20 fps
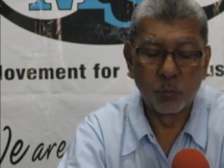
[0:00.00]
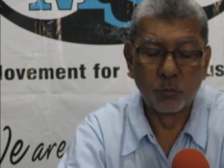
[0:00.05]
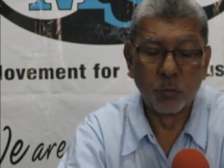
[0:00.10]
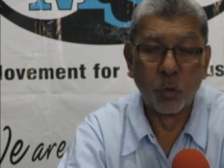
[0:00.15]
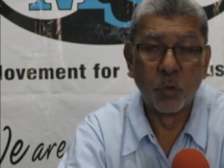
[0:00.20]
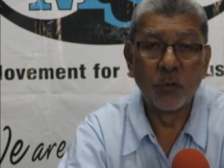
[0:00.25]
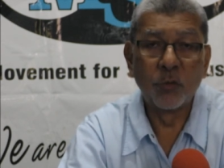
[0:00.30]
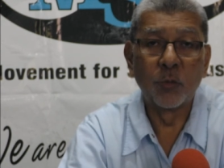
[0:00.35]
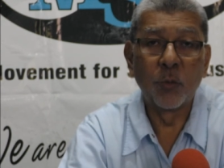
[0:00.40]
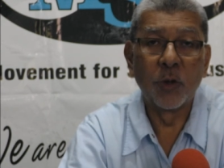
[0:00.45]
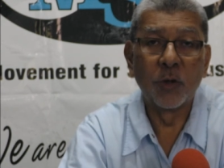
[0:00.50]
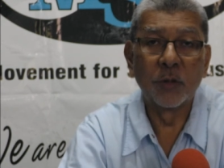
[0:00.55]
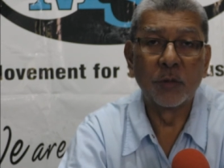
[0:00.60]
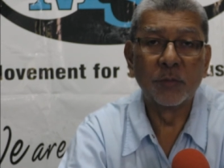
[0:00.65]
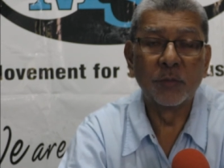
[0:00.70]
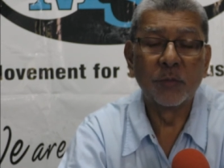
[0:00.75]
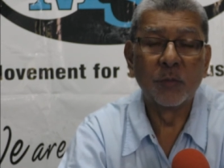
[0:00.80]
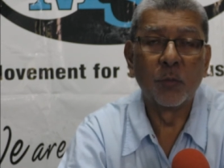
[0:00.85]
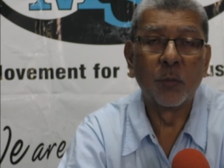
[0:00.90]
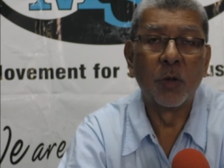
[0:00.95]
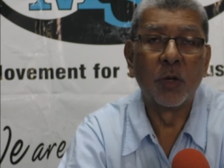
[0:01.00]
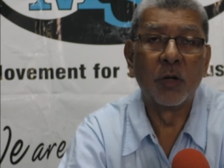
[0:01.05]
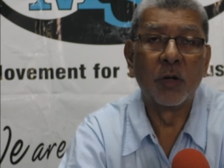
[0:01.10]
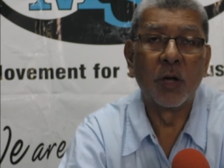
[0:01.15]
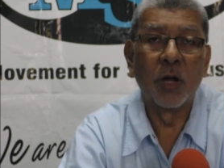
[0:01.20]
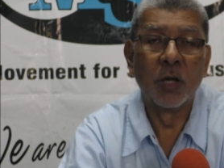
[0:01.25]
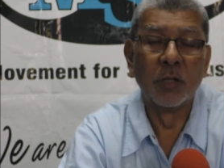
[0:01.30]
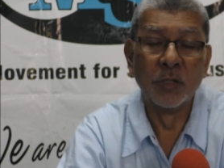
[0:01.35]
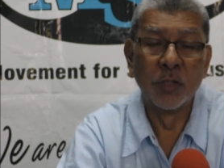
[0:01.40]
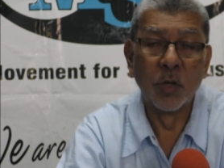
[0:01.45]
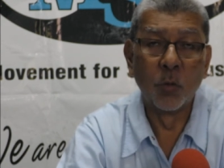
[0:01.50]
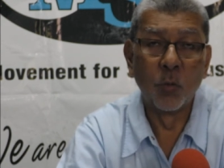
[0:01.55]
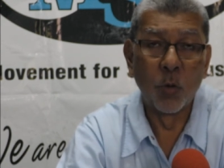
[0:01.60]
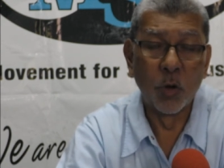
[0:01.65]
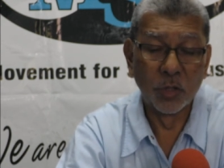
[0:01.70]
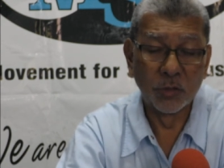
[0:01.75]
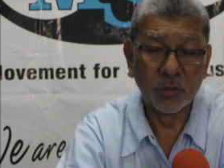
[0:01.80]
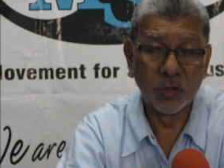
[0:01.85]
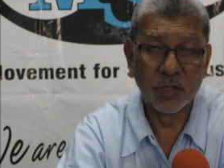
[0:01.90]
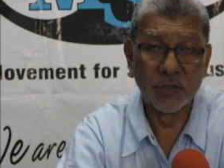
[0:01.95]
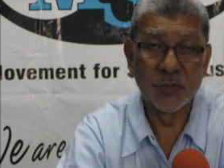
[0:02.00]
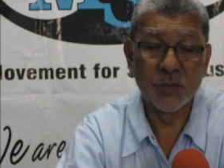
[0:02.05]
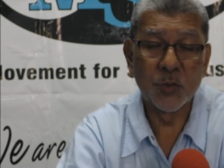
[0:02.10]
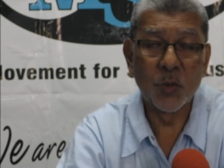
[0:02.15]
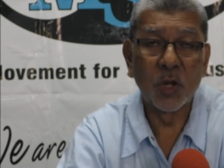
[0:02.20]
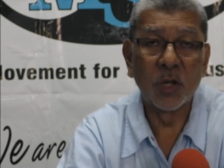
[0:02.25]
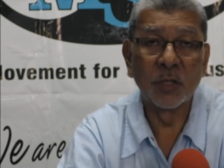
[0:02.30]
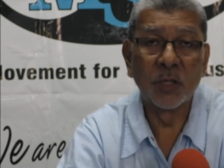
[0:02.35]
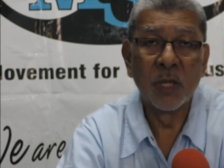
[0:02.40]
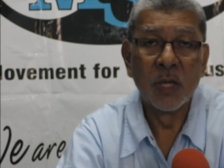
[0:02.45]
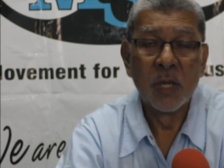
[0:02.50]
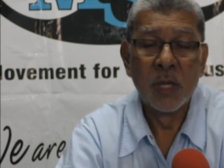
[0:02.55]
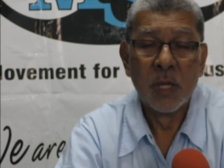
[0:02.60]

roads were, were underwater and so on,